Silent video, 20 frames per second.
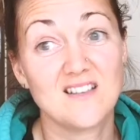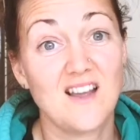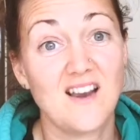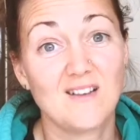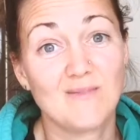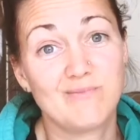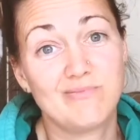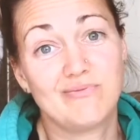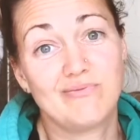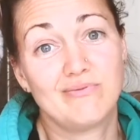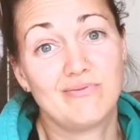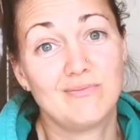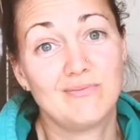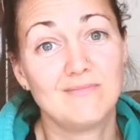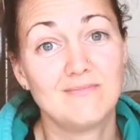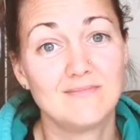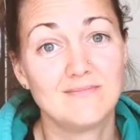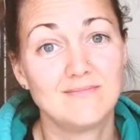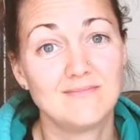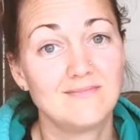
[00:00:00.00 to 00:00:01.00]
like
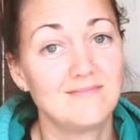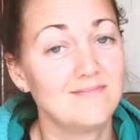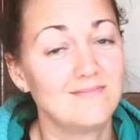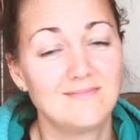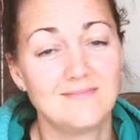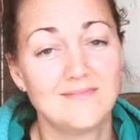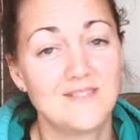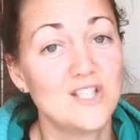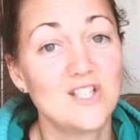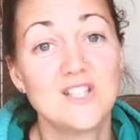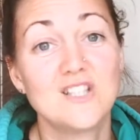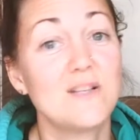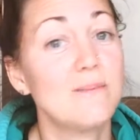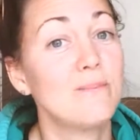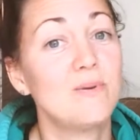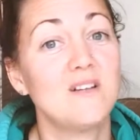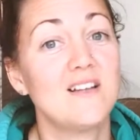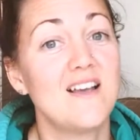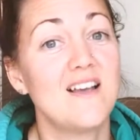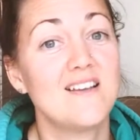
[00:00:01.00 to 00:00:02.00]

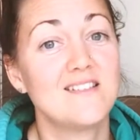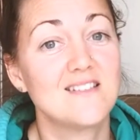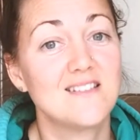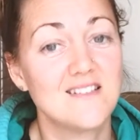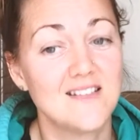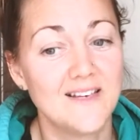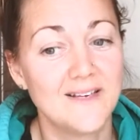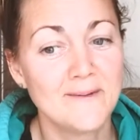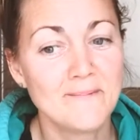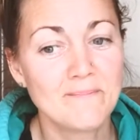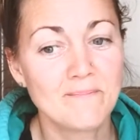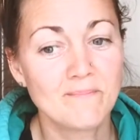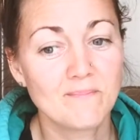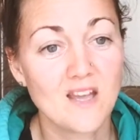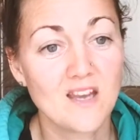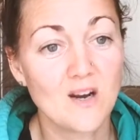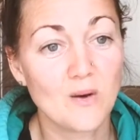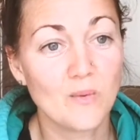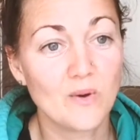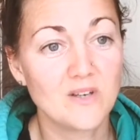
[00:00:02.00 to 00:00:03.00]
simple as.
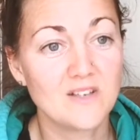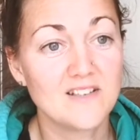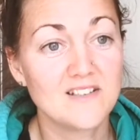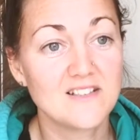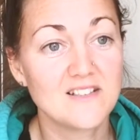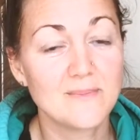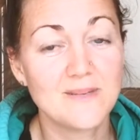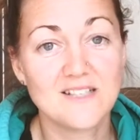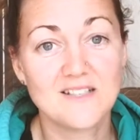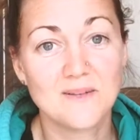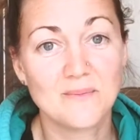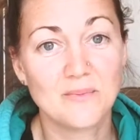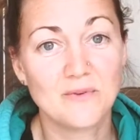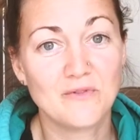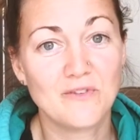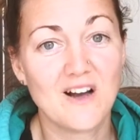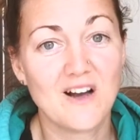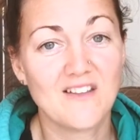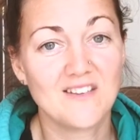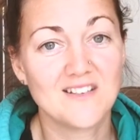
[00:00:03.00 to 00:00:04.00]
And I want it to be simple
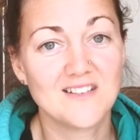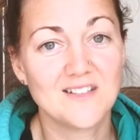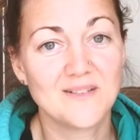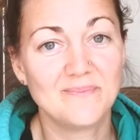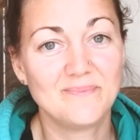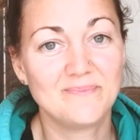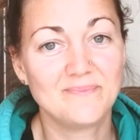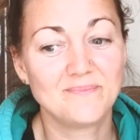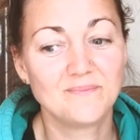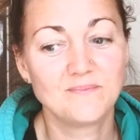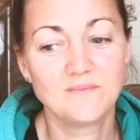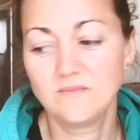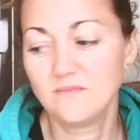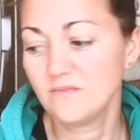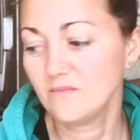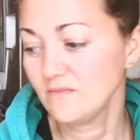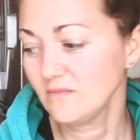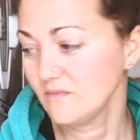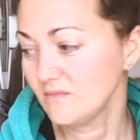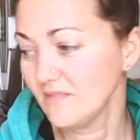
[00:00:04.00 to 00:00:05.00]
for others.
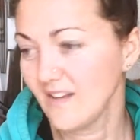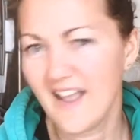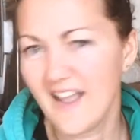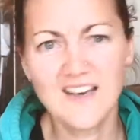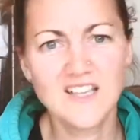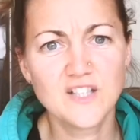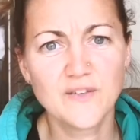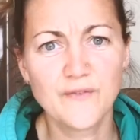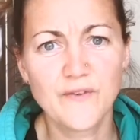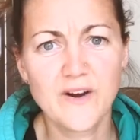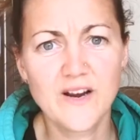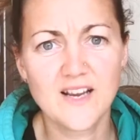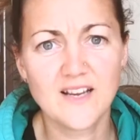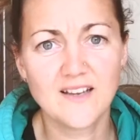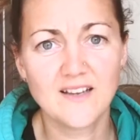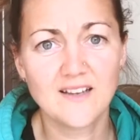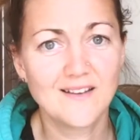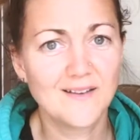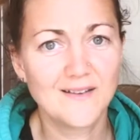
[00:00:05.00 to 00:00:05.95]
And it's free.